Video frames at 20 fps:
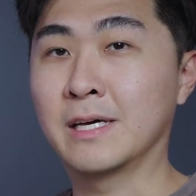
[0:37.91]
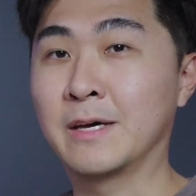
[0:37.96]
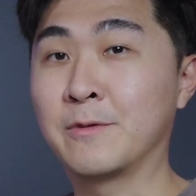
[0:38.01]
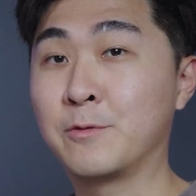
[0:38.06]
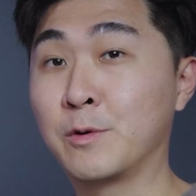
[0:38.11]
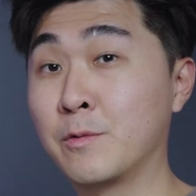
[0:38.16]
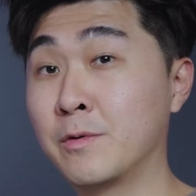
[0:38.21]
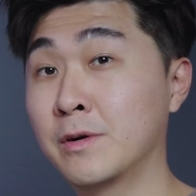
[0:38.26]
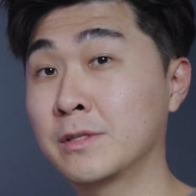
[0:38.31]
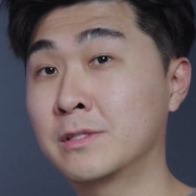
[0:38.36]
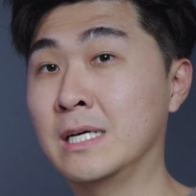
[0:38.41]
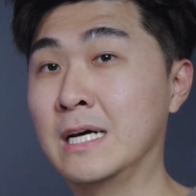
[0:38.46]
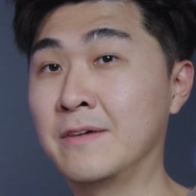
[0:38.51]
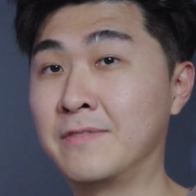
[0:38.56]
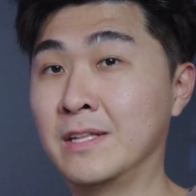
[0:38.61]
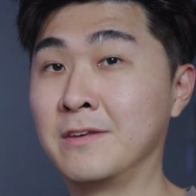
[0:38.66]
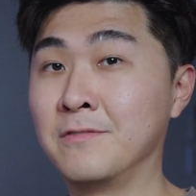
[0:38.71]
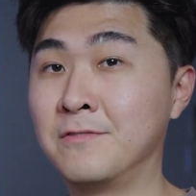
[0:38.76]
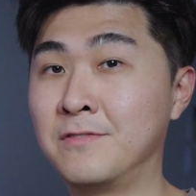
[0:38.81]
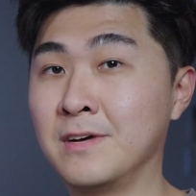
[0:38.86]
If we were to
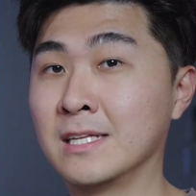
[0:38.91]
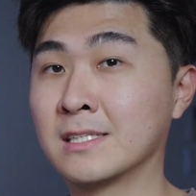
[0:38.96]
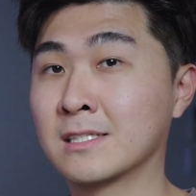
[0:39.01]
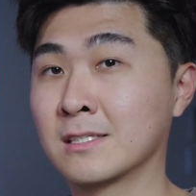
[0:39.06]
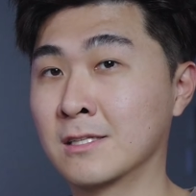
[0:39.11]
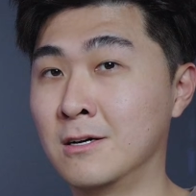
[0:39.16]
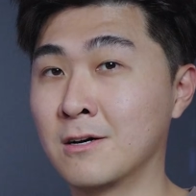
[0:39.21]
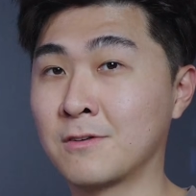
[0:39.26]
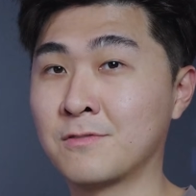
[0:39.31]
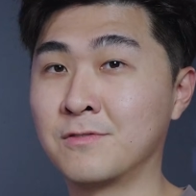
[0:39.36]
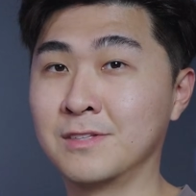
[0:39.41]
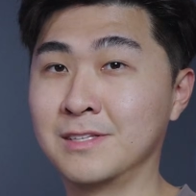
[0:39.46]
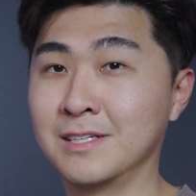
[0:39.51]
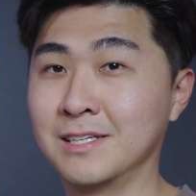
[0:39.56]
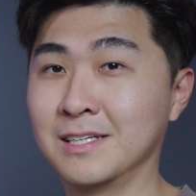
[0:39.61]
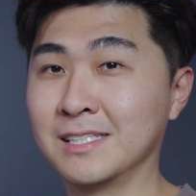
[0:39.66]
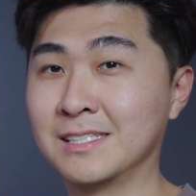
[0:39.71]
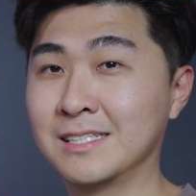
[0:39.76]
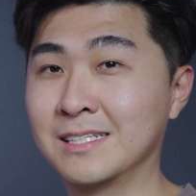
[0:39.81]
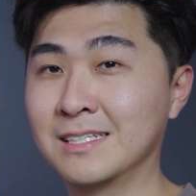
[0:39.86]
have an event log for
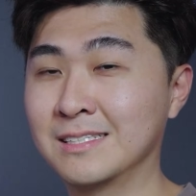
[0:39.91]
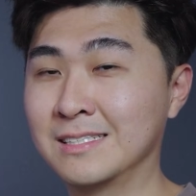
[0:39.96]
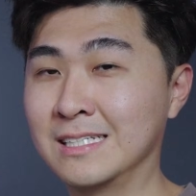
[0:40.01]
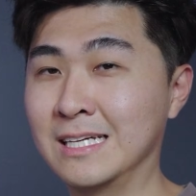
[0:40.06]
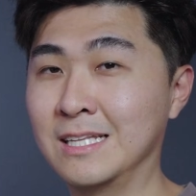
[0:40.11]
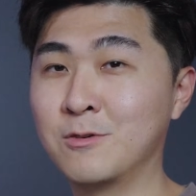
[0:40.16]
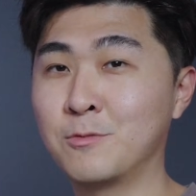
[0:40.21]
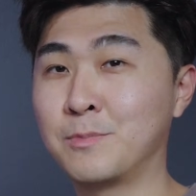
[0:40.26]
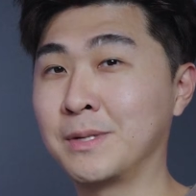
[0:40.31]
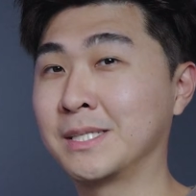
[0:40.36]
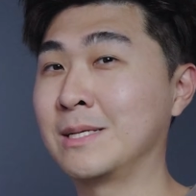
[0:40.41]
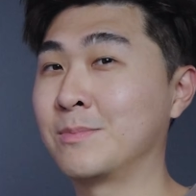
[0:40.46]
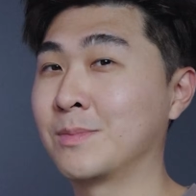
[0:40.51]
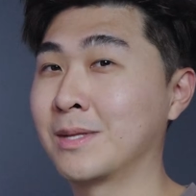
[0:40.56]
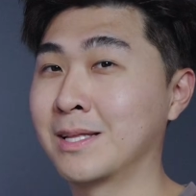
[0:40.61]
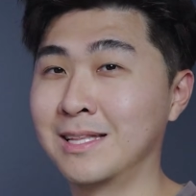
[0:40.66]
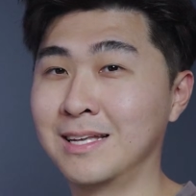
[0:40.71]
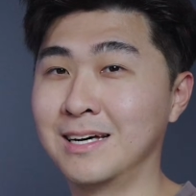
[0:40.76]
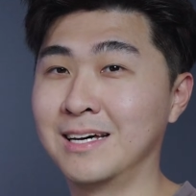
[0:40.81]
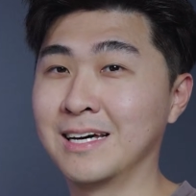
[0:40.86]
this, then it would be
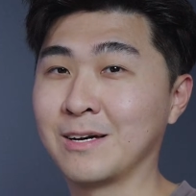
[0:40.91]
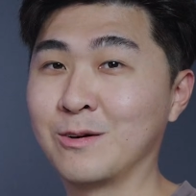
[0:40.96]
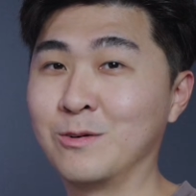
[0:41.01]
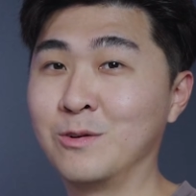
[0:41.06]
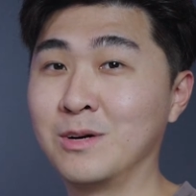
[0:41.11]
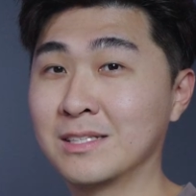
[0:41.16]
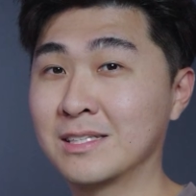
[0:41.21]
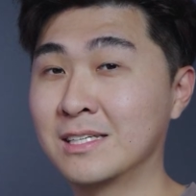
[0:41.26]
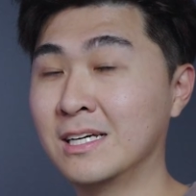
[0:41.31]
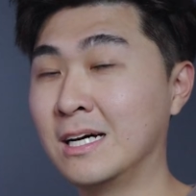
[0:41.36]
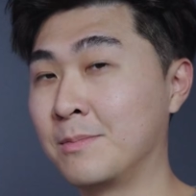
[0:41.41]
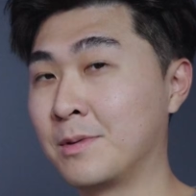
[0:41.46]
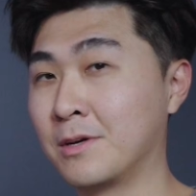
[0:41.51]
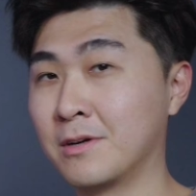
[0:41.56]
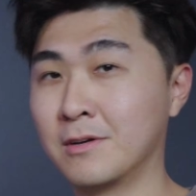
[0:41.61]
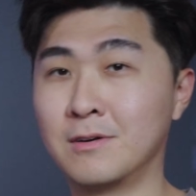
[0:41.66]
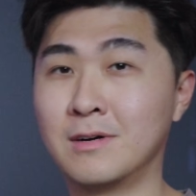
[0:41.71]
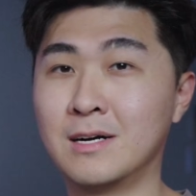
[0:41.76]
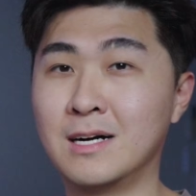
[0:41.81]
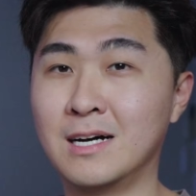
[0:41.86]
something like what time
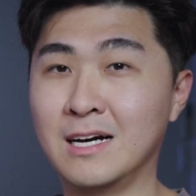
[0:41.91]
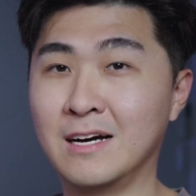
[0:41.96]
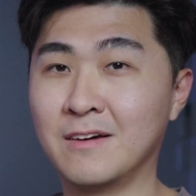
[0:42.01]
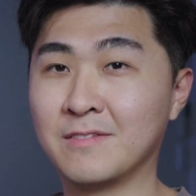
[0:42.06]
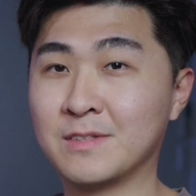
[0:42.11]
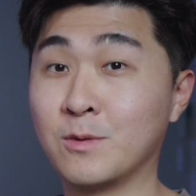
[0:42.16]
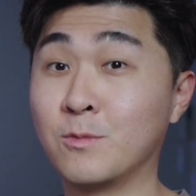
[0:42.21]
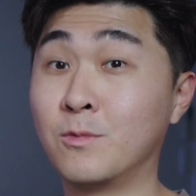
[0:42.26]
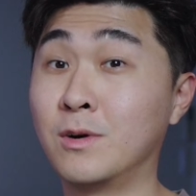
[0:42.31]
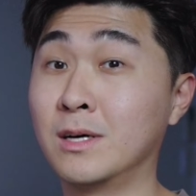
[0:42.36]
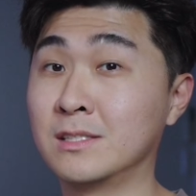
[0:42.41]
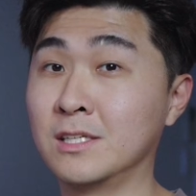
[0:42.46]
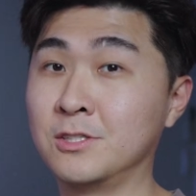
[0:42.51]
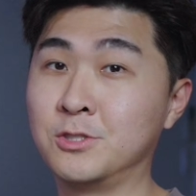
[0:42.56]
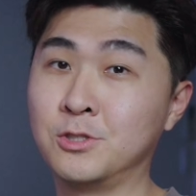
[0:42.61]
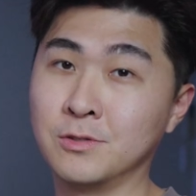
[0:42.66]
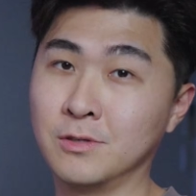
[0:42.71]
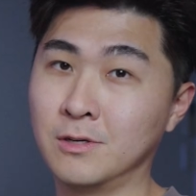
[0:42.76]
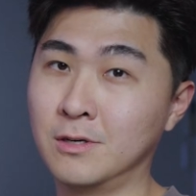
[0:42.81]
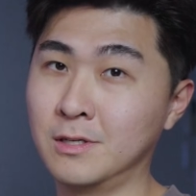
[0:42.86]
you arrived, what
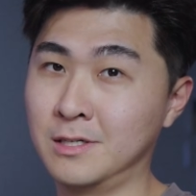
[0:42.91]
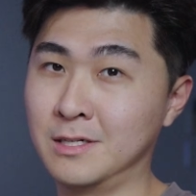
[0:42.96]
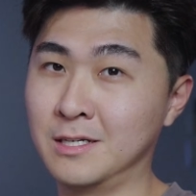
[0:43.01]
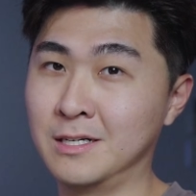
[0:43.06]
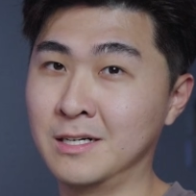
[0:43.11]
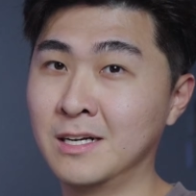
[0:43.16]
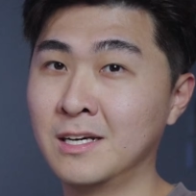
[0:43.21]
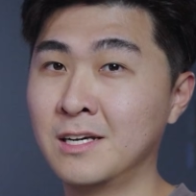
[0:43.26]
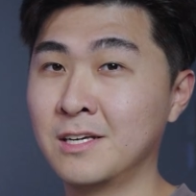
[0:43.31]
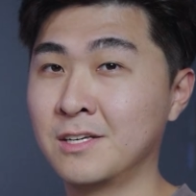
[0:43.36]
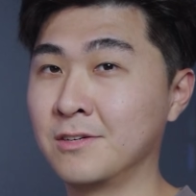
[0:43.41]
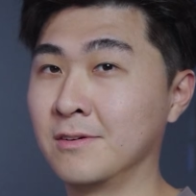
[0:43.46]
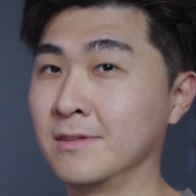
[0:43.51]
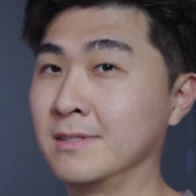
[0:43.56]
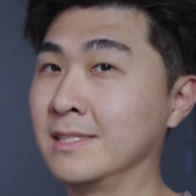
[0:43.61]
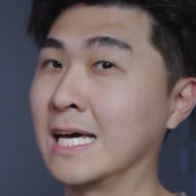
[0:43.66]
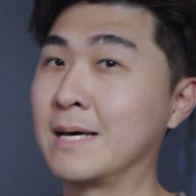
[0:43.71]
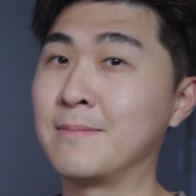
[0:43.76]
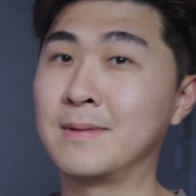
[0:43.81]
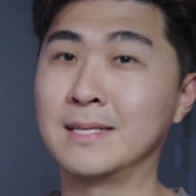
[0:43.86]
did you order, your
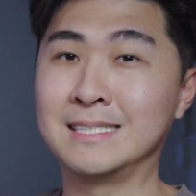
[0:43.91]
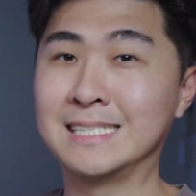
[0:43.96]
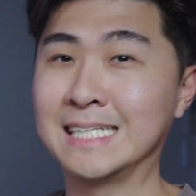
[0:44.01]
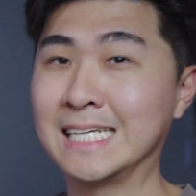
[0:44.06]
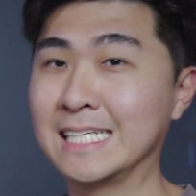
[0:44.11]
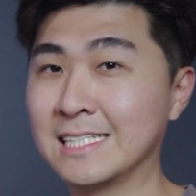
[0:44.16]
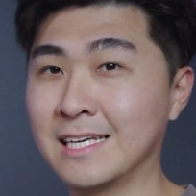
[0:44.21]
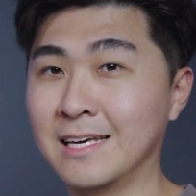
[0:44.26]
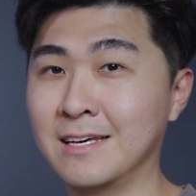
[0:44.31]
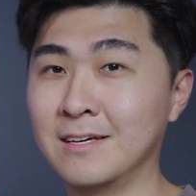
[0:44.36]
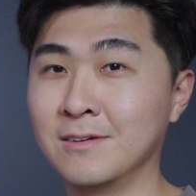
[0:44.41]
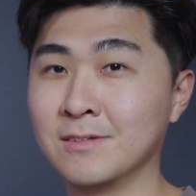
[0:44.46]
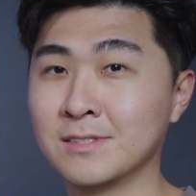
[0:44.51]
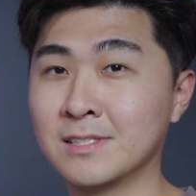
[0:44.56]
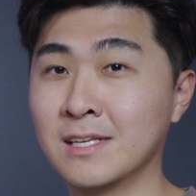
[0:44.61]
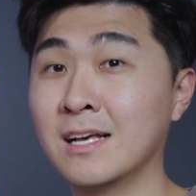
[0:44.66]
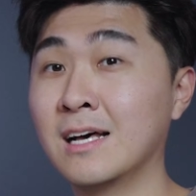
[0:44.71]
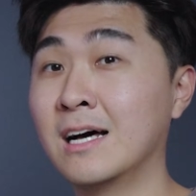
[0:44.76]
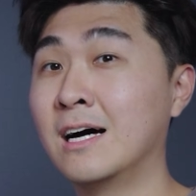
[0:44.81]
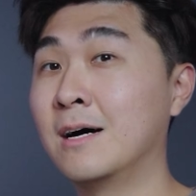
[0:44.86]
name and
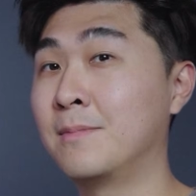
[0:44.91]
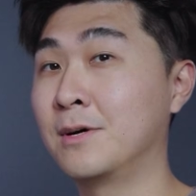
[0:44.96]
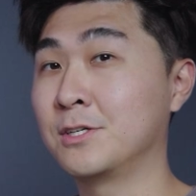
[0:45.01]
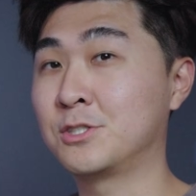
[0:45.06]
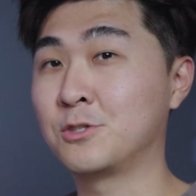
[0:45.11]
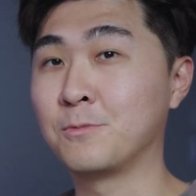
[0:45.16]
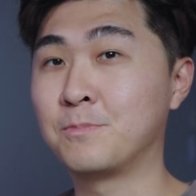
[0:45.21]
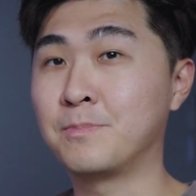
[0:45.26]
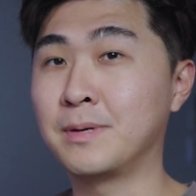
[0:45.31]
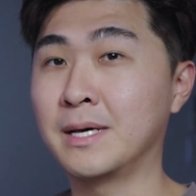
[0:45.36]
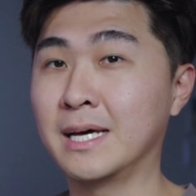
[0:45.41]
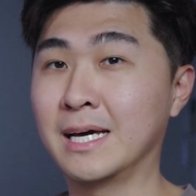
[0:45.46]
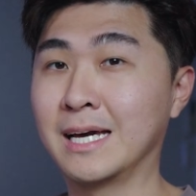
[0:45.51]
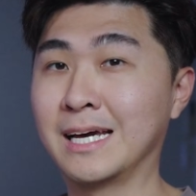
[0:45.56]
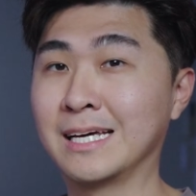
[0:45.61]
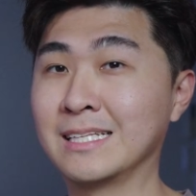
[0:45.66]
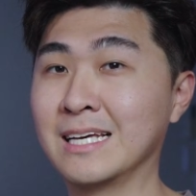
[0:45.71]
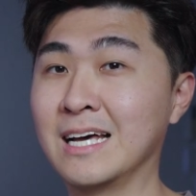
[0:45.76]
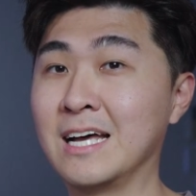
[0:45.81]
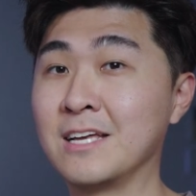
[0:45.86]
details, how much you
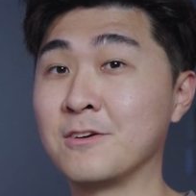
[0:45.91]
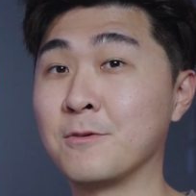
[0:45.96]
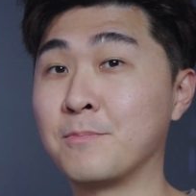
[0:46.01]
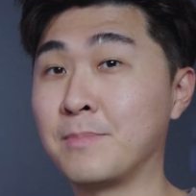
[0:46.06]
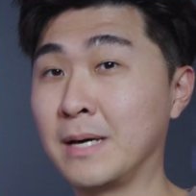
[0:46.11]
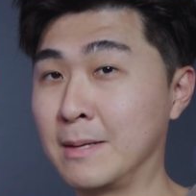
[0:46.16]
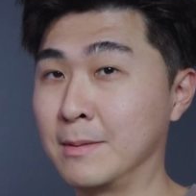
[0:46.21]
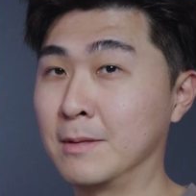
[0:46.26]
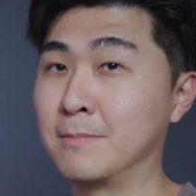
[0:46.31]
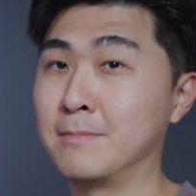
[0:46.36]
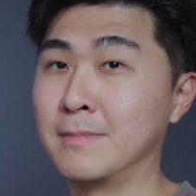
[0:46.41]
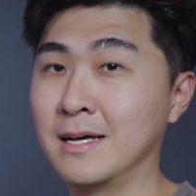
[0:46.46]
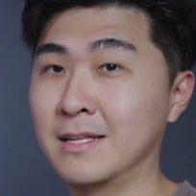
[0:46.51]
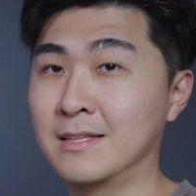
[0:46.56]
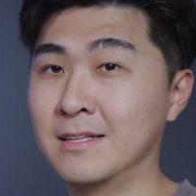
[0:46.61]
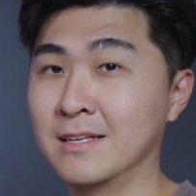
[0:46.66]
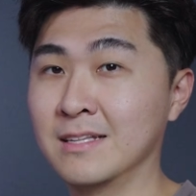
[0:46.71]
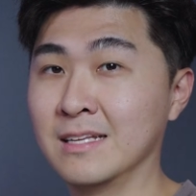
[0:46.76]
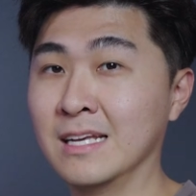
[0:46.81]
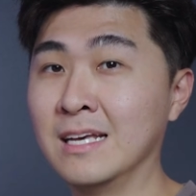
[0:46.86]
paid and your payment
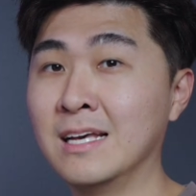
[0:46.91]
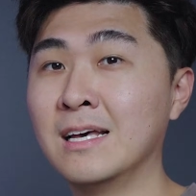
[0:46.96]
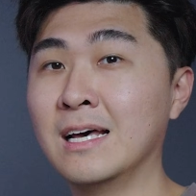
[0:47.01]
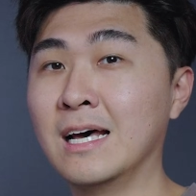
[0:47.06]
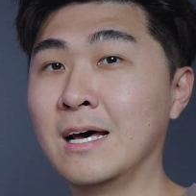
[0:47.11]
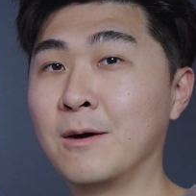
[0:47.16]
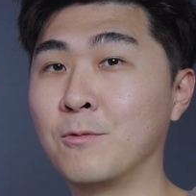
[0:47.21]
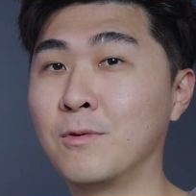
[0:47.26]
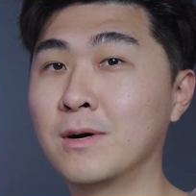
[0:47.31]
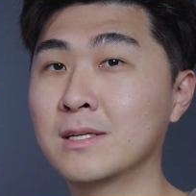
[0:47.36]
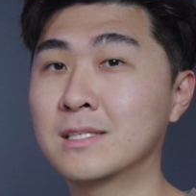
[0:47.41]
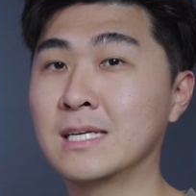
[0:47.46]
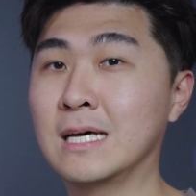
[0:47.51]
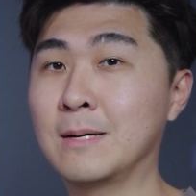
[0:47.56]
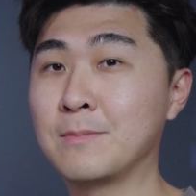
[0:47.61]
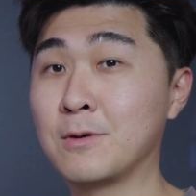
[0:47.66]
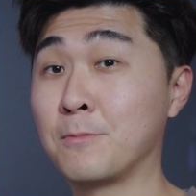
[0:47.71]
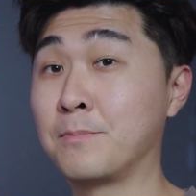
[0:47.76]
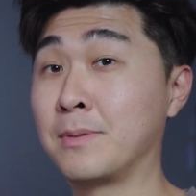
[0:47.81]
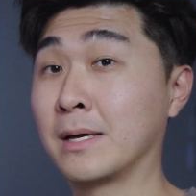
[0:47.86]
method, and what
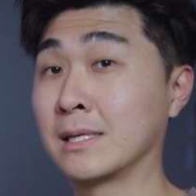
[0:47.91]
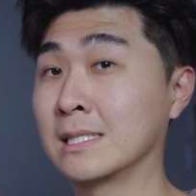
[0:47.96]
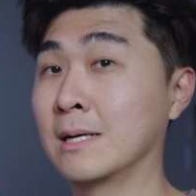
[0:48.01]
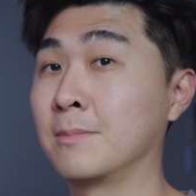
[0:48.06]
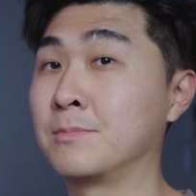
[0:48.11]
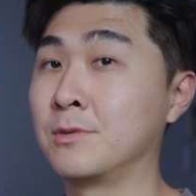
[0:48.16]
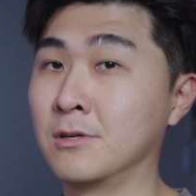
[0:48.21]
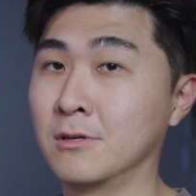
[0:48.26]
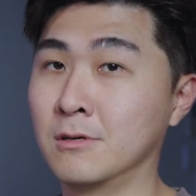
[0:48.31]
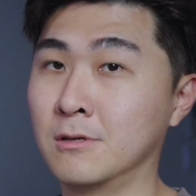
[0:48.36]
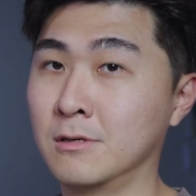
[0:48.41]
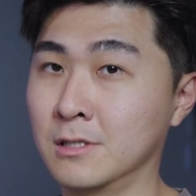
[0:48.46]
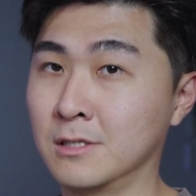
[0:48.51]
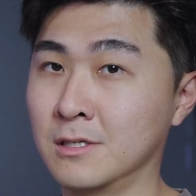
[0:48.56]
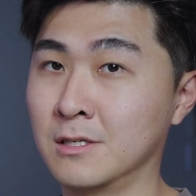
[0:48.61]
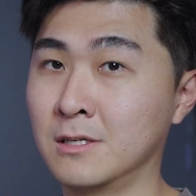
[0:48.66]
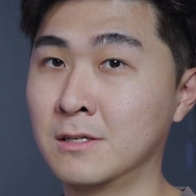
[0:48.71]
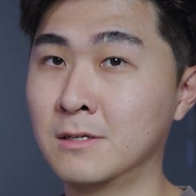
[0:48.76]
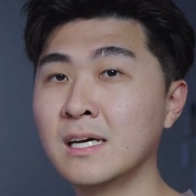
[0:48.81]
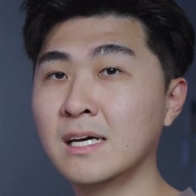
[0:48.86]
time you picked up your
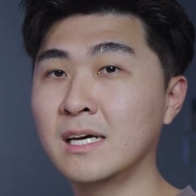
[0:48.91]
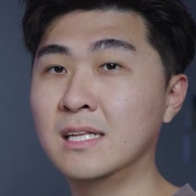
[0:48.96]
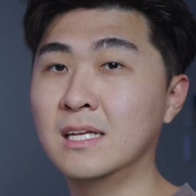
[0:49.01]
order.